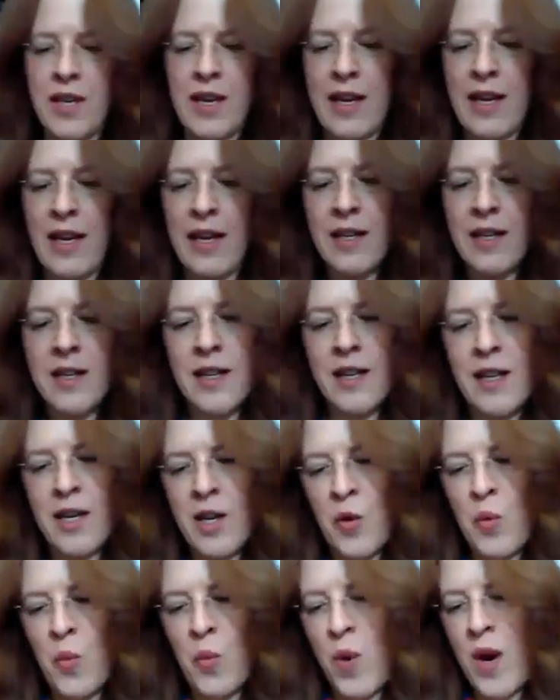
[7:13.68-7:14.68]
here.
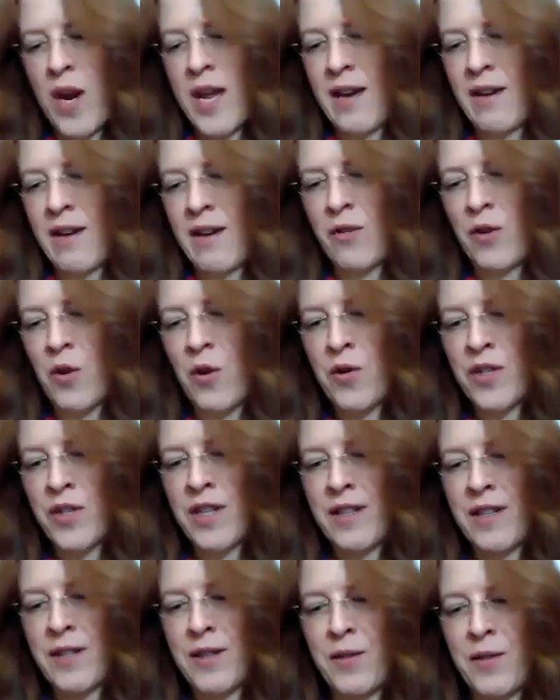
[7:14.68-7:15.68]
We have got
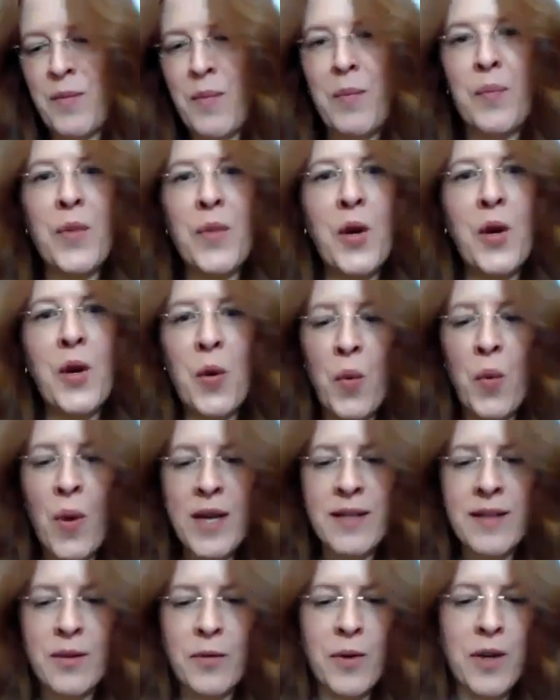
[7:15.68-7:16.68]
some
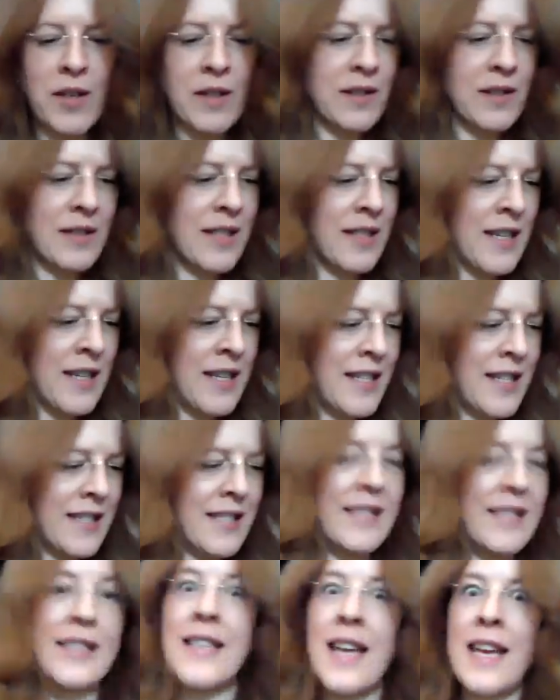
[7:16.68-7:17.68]
Westerwald
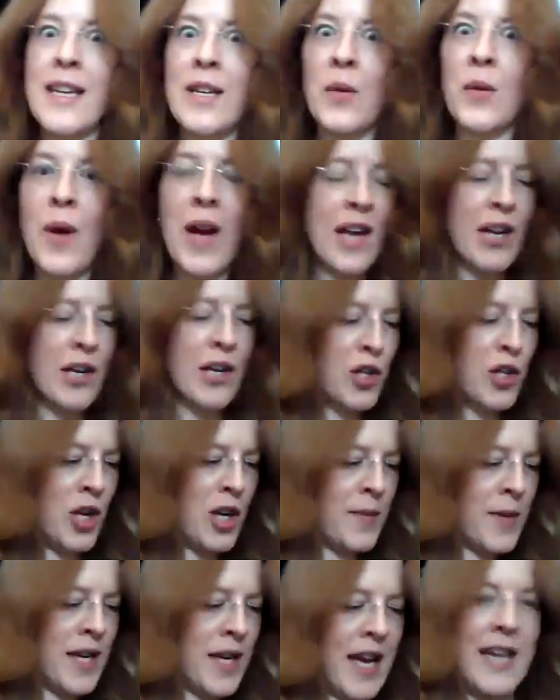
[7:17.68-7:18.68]
stainware,
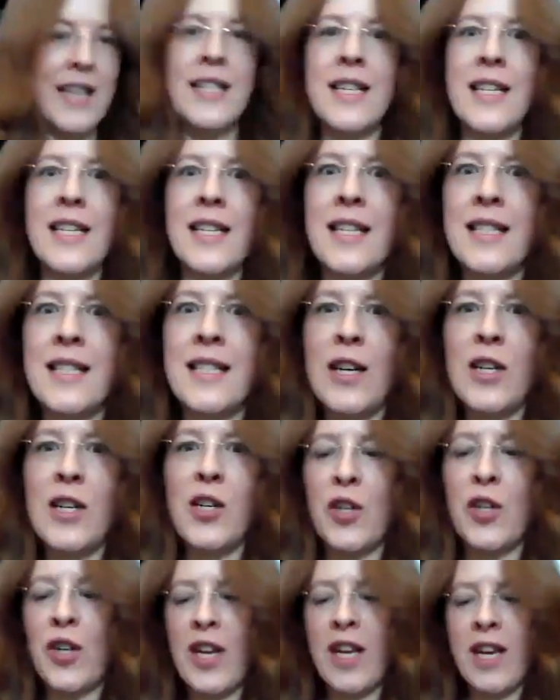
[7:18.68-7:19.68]
German 18th
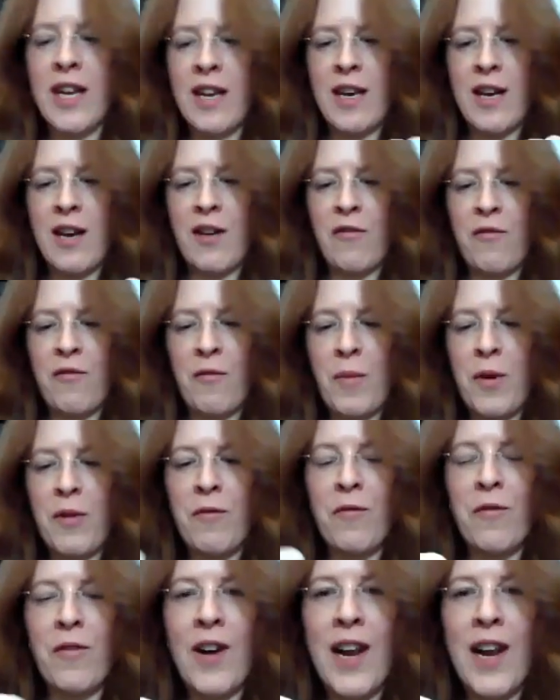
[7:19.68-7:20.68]
century, from a
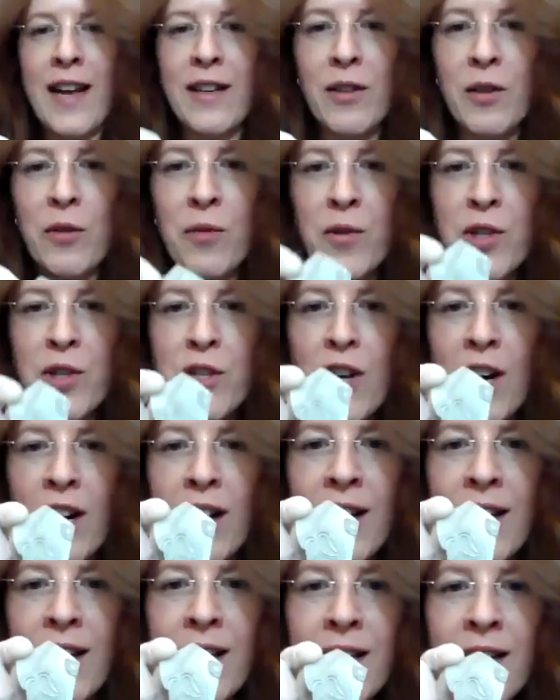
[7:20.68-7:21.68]
flagon or
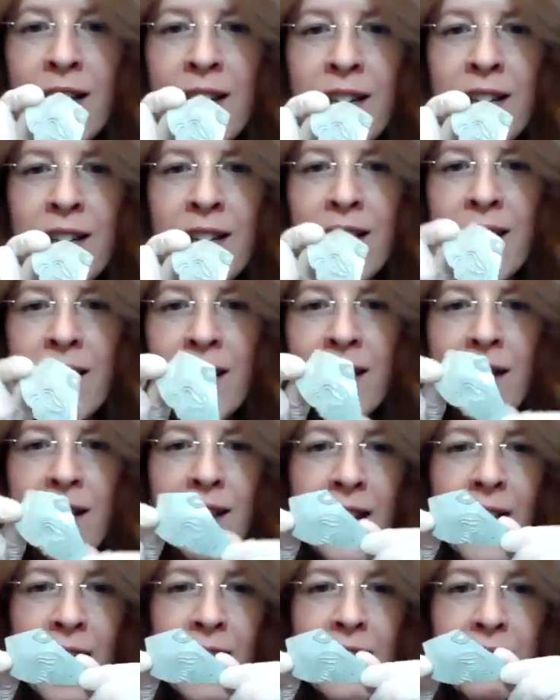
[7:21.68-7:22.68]
jug. Look
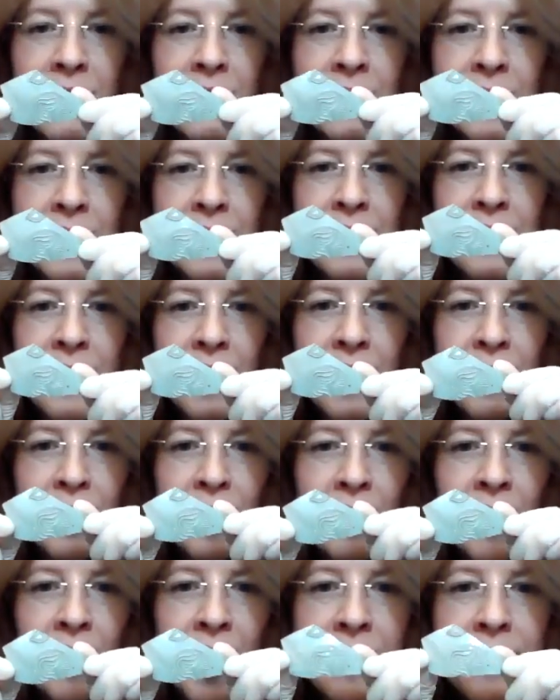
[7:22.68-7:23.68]
at that, look at the design
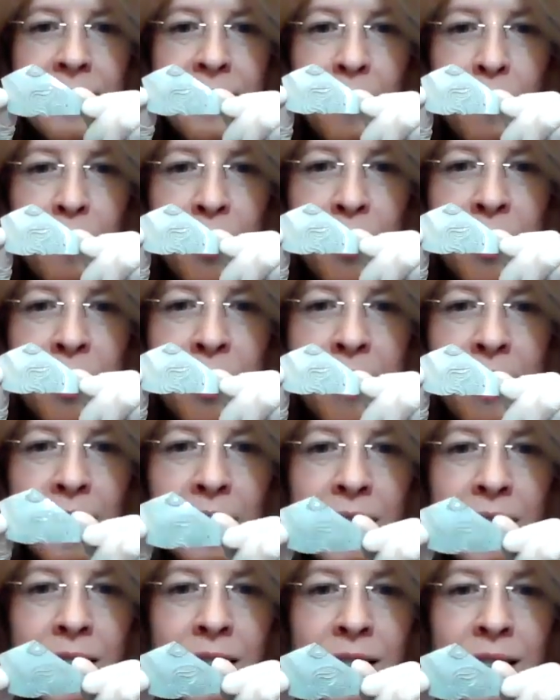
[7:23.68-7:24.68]
on that, isn't that
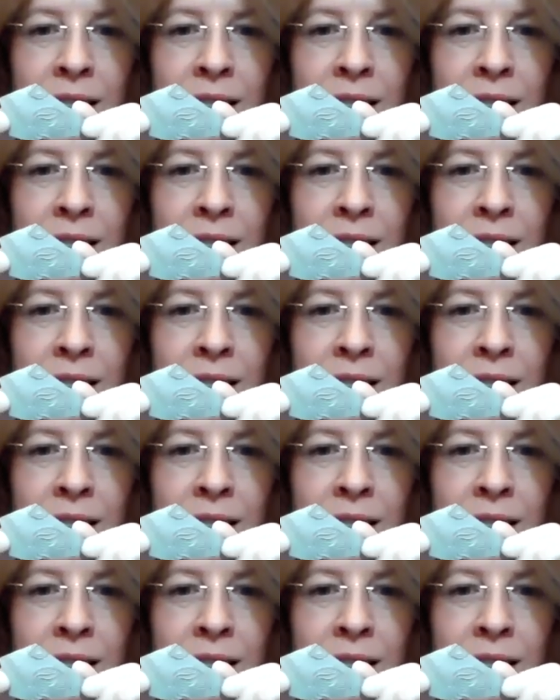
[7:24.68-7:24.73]
pretty?